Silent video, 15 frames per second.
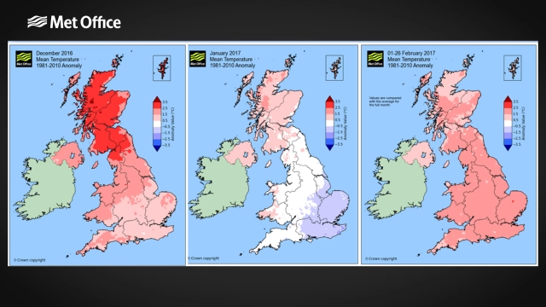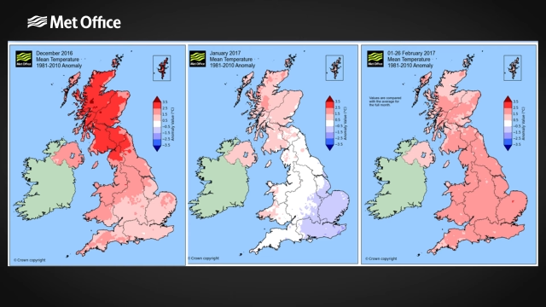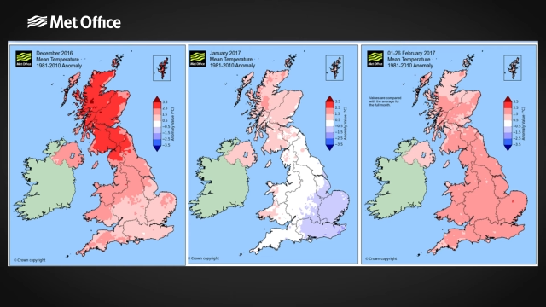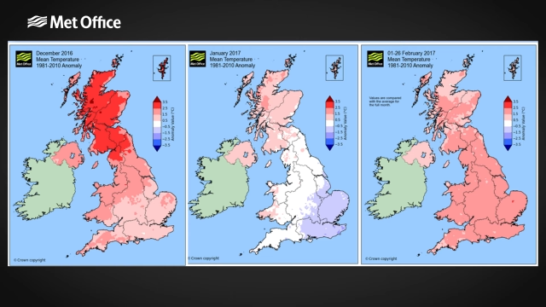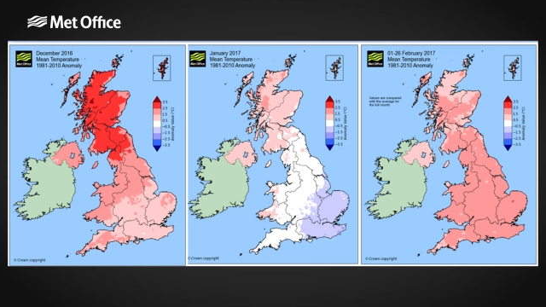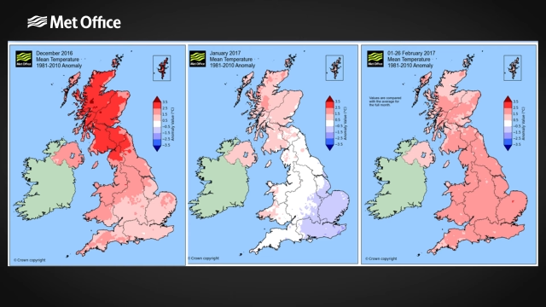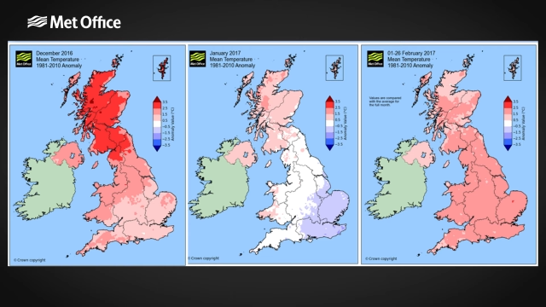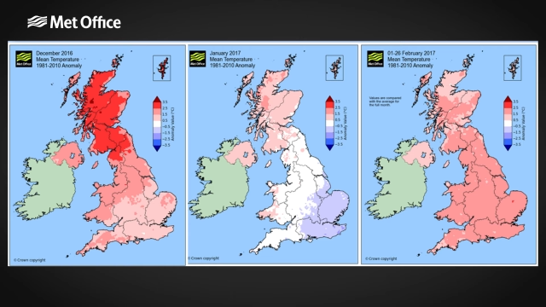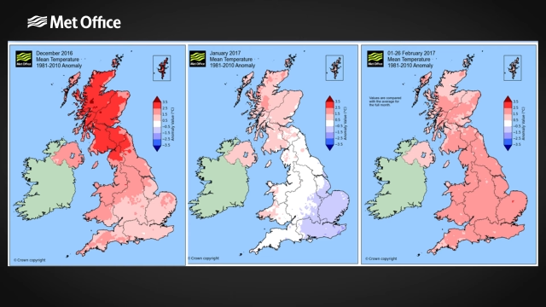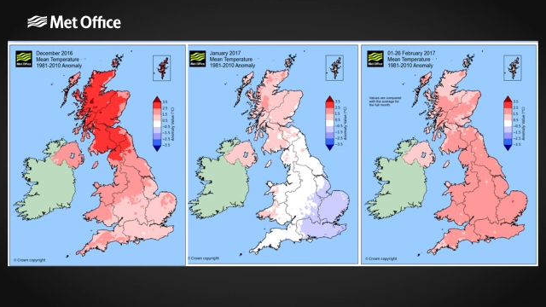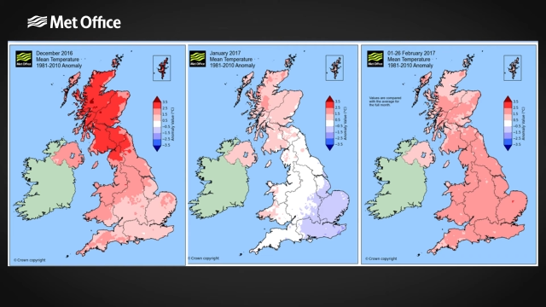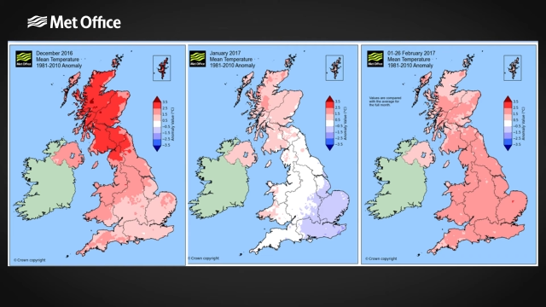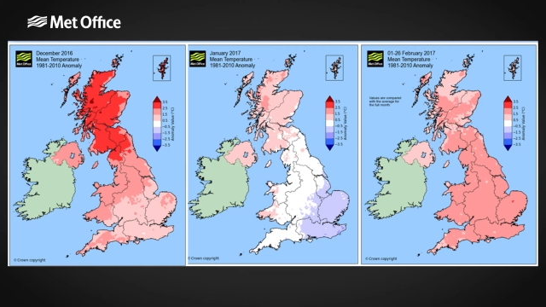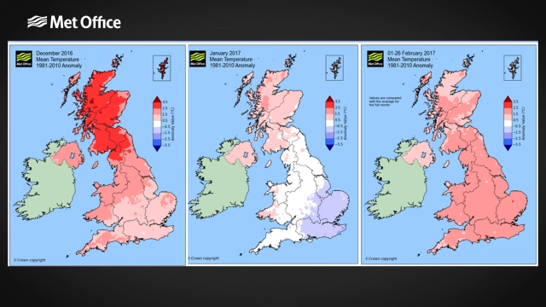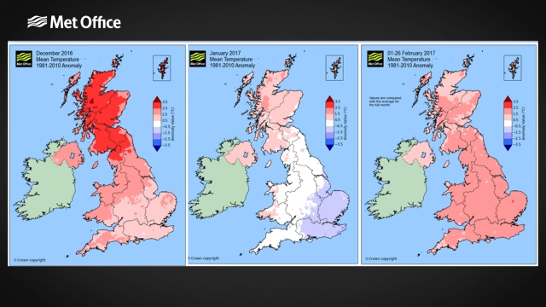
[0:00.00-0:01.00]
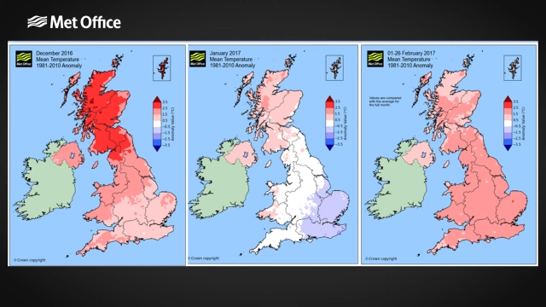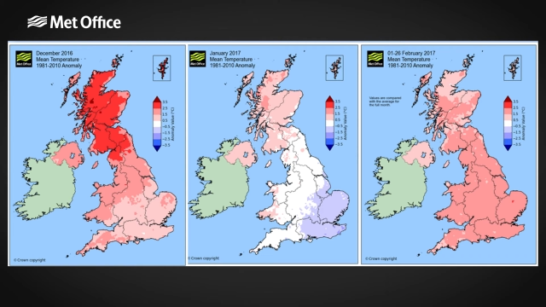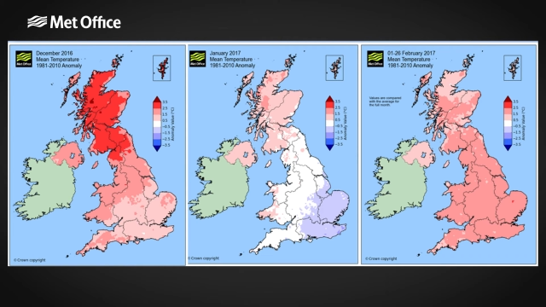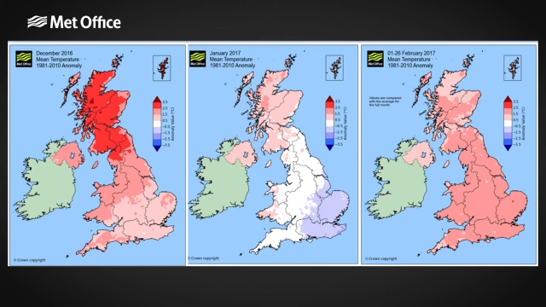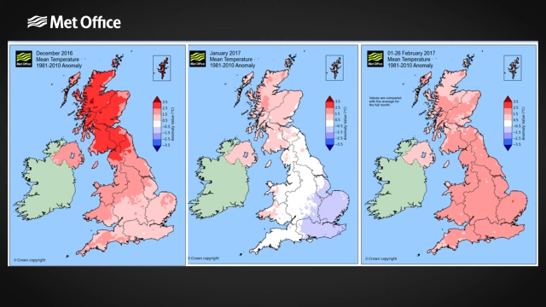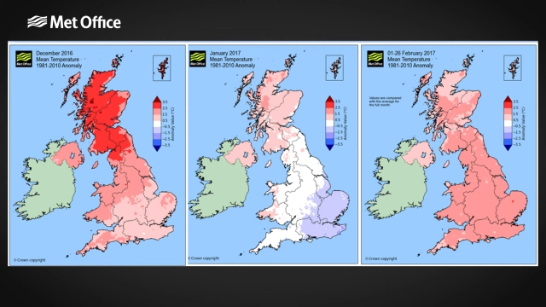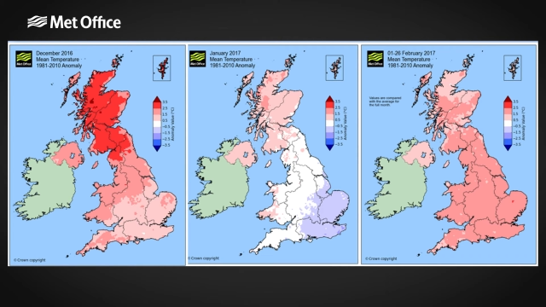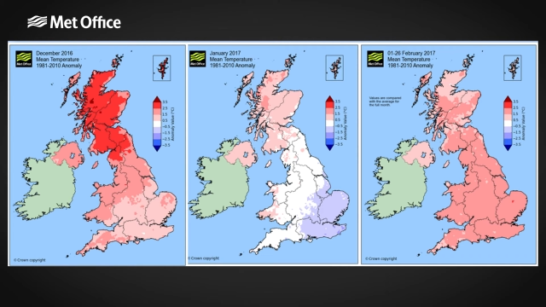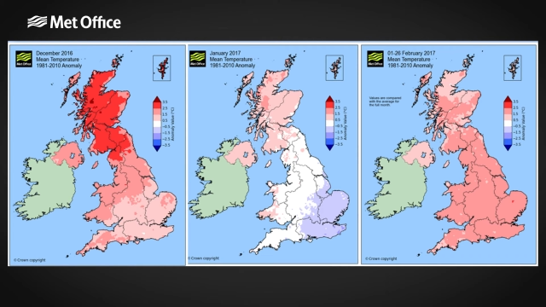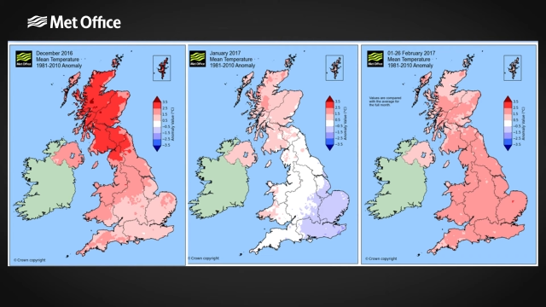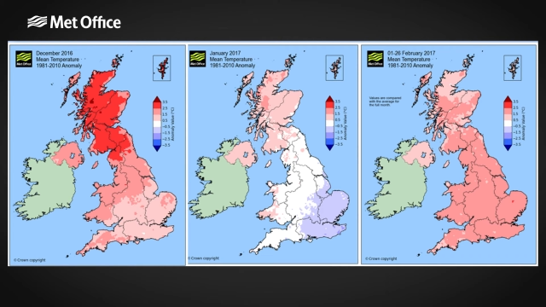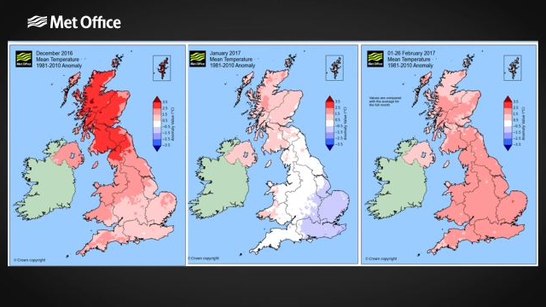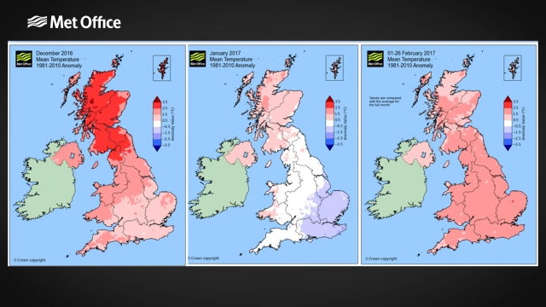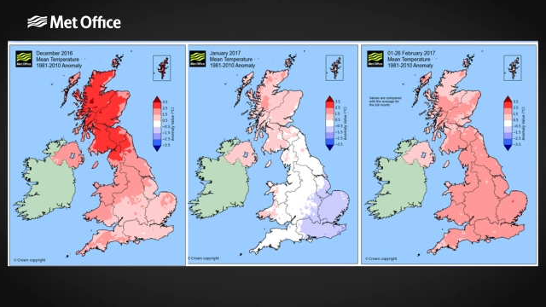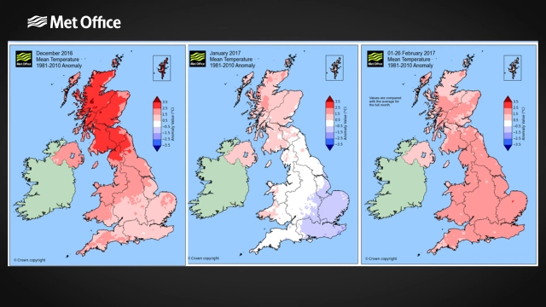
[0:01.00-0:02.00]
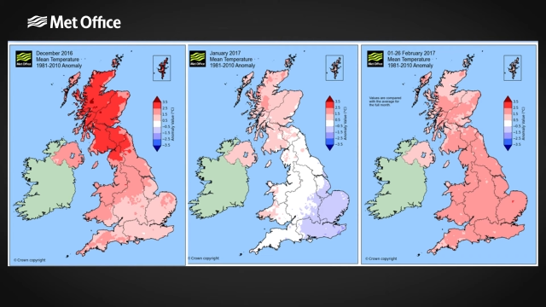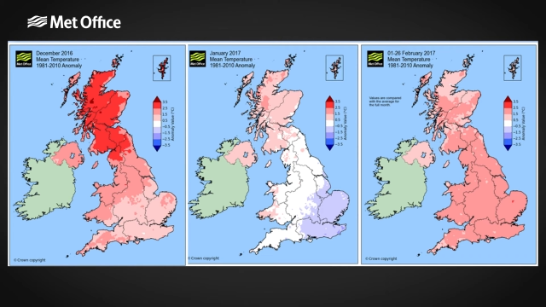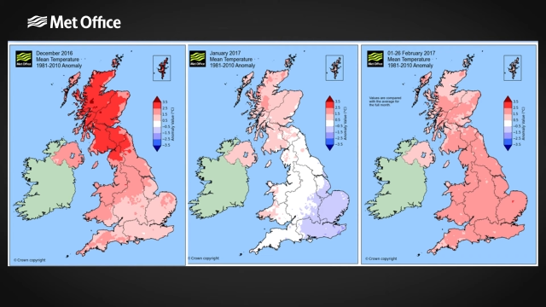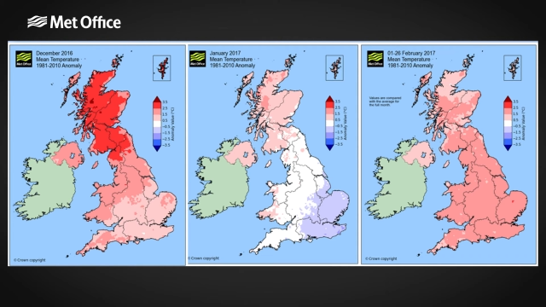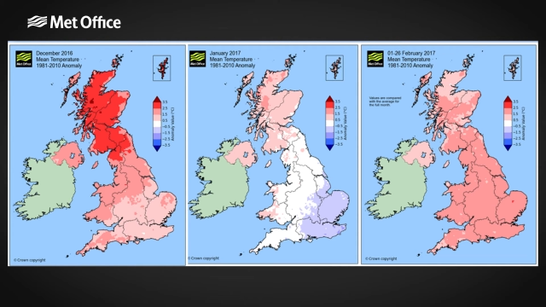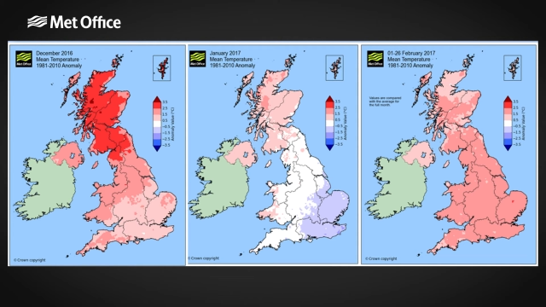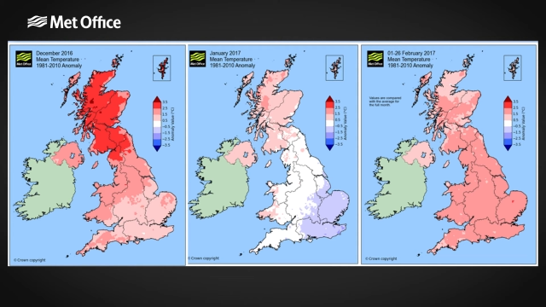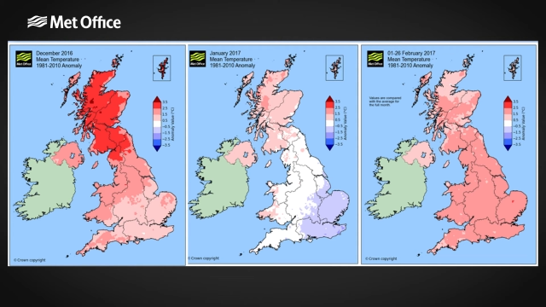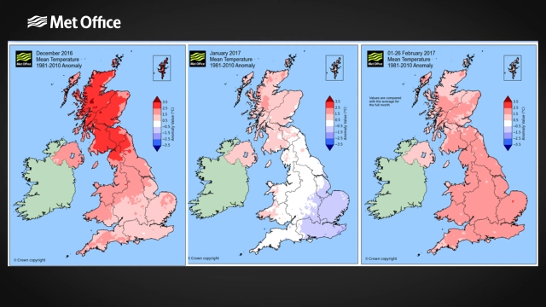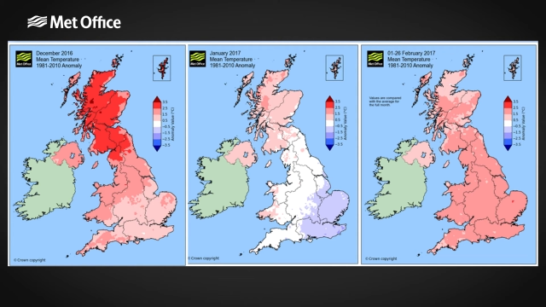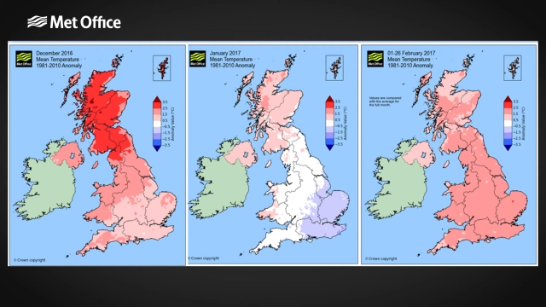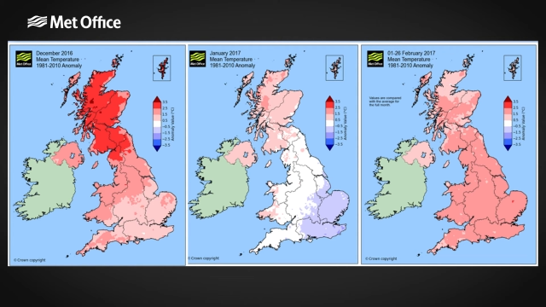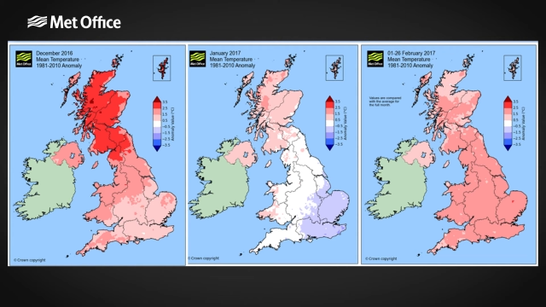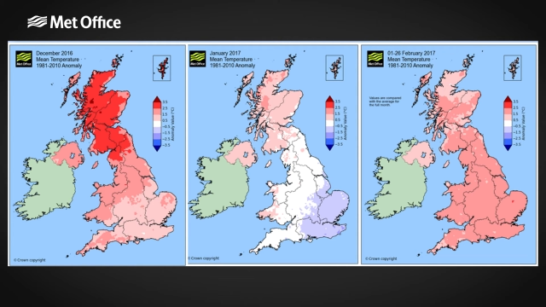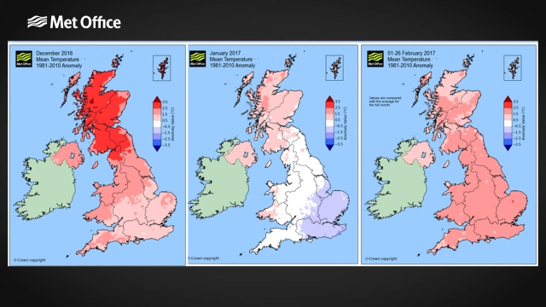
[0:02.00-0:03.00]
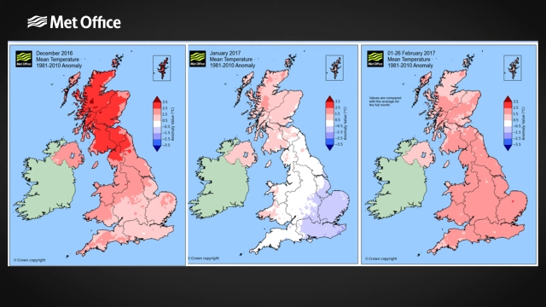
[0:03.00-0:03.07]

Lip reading: Nobody's mouth can be seen.